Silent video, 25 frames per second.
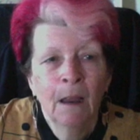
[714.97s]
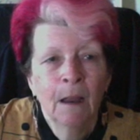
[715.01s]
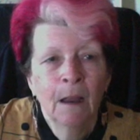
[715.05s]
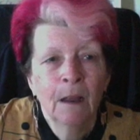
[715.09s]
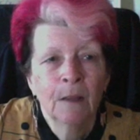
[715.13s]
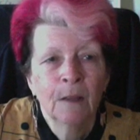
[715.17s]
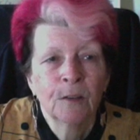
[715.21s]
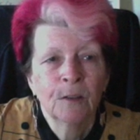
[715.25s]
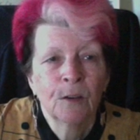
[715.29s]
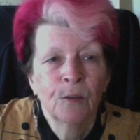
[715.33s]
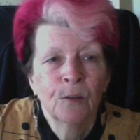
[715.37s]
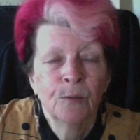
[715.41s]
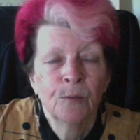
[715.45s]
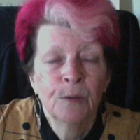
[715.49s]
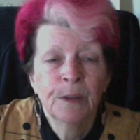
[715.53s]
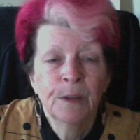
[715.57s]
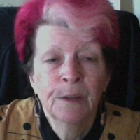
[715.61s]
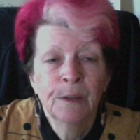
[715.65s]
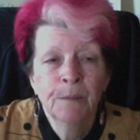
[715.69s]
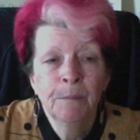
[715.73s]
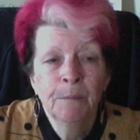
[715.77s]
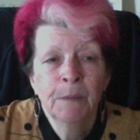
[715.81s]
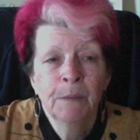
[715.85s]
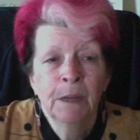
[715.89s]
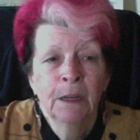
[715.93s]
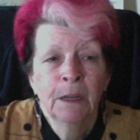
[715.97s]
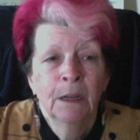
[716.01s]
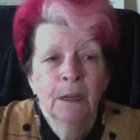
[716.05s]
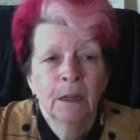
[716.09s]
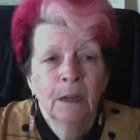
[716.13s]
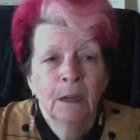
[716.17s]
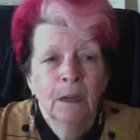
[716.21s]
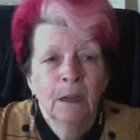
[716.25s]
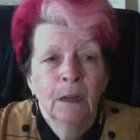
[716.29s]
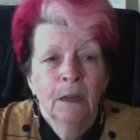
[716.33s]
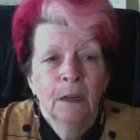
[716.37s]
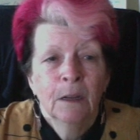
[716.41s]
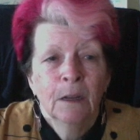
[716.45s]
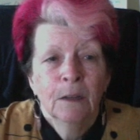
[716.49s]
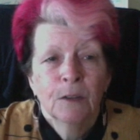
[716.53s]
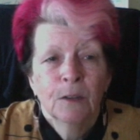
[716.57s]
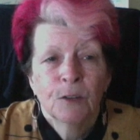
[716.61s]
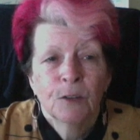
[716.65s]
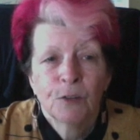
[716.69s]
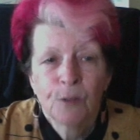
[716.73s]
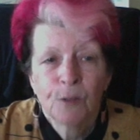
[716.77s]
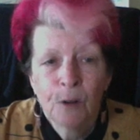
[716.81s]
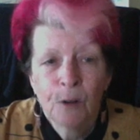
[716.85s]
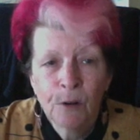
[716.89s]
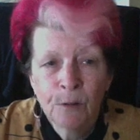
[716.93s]
So rhythm.
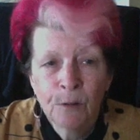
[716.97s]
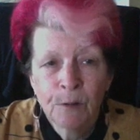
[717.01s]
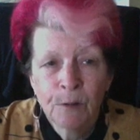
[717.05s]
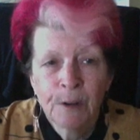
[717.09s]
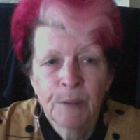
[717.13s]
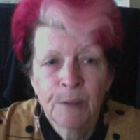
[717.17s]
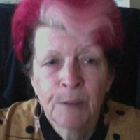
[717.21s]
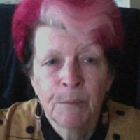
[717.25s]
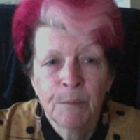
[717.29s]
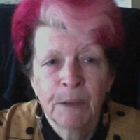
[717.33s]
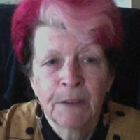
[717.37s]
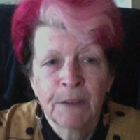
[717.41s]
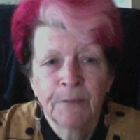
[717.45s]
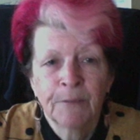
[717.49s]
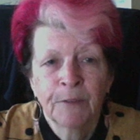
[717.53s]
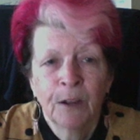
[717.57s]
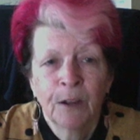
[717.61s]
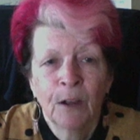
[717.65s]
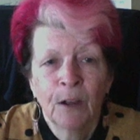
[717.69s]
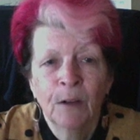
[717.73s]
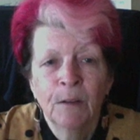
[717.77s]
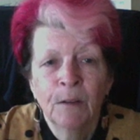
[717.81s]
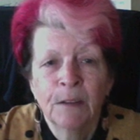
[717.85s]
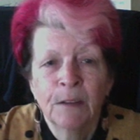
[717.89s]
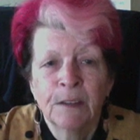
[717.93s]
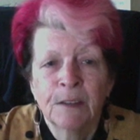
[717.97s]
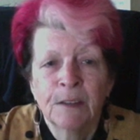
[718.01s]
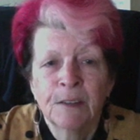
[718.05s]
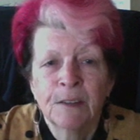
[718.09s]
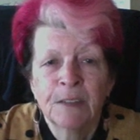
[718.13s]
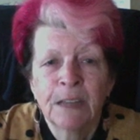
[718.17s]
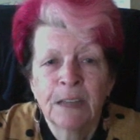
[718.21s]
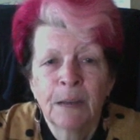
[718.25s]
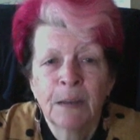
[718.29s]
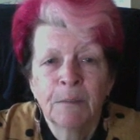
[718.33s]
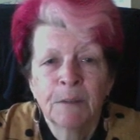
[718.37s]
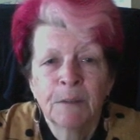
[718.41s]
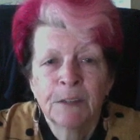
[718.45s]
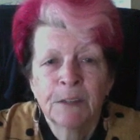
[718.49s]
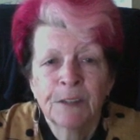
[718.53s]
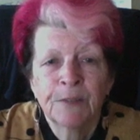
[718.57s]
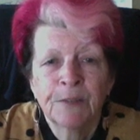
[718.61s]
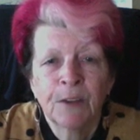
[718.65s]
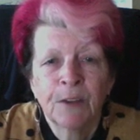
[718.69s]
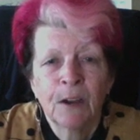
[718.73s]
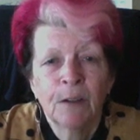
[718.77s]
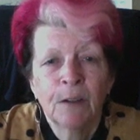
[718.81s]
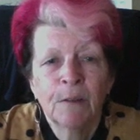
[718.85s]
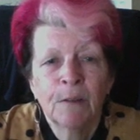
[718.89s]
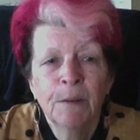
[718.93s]
Strong rhythmic flow is established
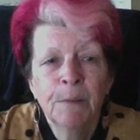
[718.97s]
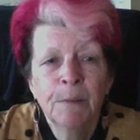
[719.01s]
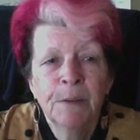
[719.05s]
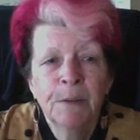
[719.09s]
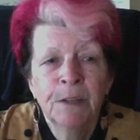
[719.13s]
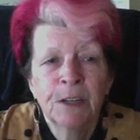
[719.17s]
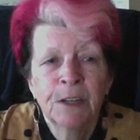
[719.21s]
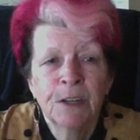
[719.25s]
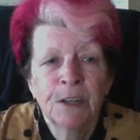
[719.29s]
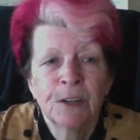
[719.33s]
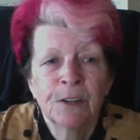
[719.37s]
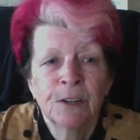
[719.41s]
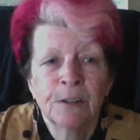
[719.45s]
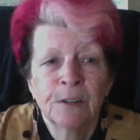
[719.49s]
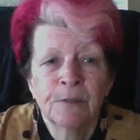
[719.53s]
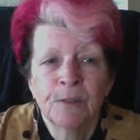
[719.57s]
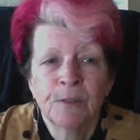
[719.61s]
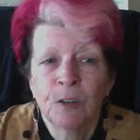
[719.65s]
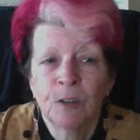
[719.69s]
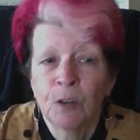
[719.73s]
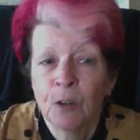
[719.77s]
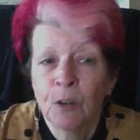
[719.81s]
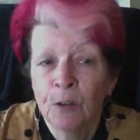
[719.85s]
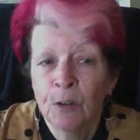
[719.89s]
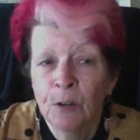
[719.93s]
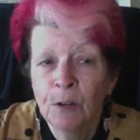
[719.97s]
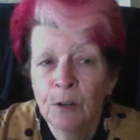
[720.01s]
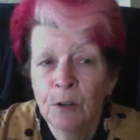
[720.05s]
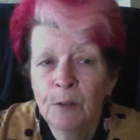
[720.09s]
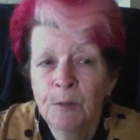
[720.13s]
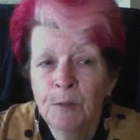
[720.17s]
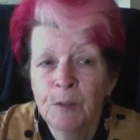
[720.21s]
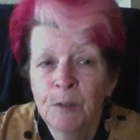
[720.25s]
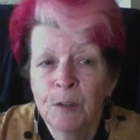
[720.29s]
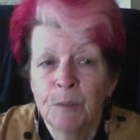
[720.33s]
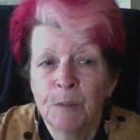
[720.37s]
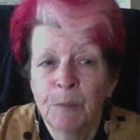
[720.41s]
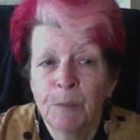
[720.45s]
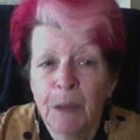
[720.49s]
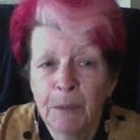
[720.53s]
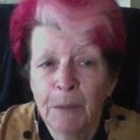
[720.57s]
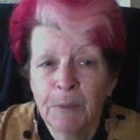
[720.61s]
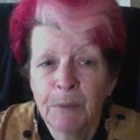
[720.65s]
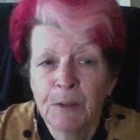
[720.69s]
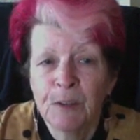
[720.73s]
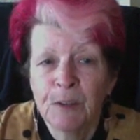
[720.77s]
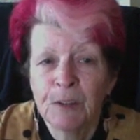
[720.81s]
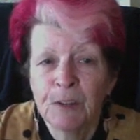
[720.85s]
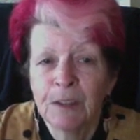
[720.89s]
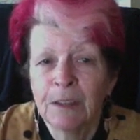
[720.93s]
by a repetition of curves,
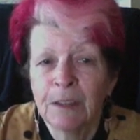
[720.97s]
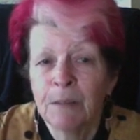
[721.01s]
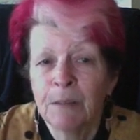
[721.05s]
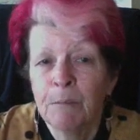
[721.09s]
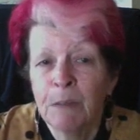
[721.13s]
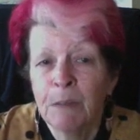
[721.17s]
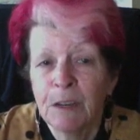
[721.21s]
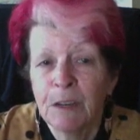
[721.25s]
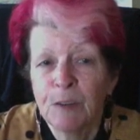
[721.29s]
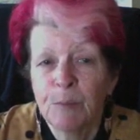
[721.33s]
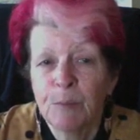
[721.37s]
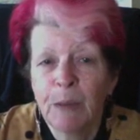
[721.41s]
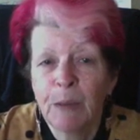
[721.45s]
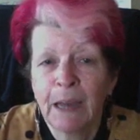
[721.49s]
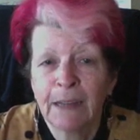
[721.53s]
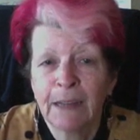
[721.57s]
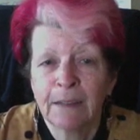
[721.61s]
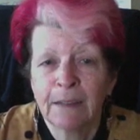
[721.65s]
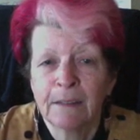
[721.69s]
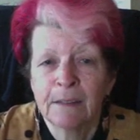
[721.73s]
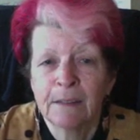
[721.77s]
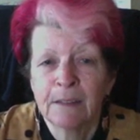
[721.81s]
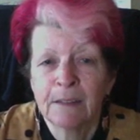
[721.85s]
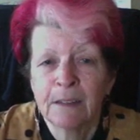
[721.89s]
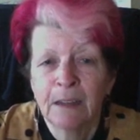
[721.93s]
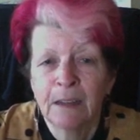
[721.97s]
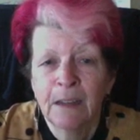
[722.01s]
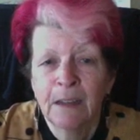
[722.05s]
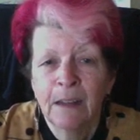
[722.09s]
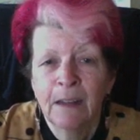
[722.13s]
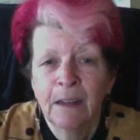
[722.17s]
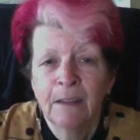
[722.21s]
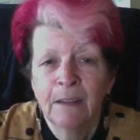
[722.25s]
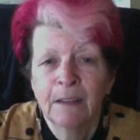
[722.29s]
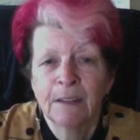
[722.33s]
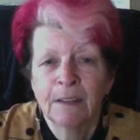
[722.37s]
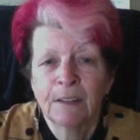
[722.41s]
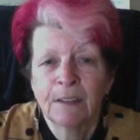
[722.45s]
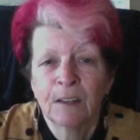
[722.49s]
peppers, and the mesh patterns. There's a